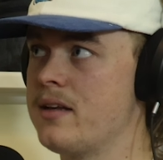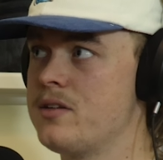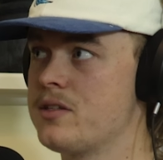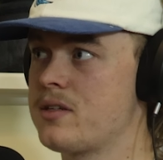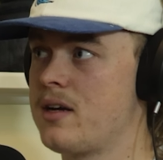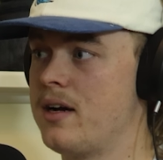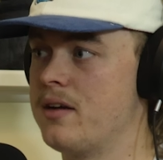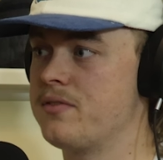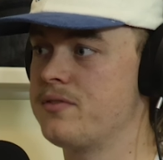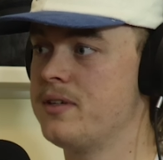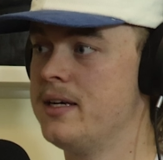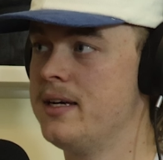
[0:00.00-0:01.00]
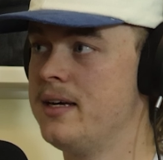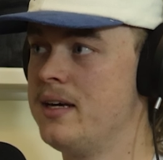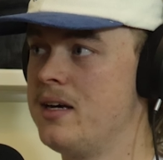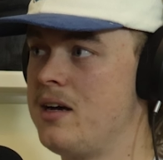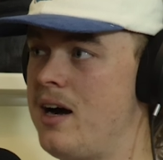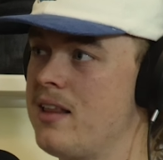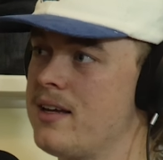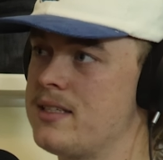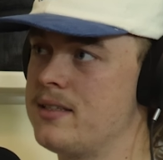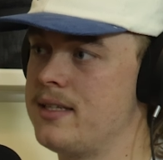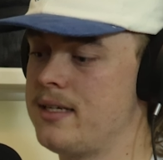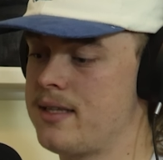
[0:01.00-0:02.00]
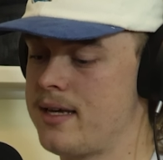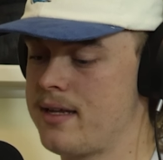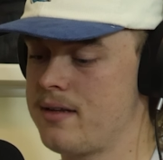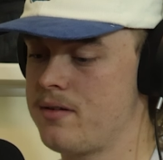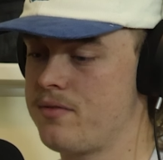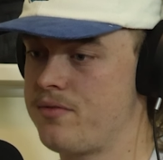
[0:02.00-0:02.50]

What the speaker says: just kind of, I like to think that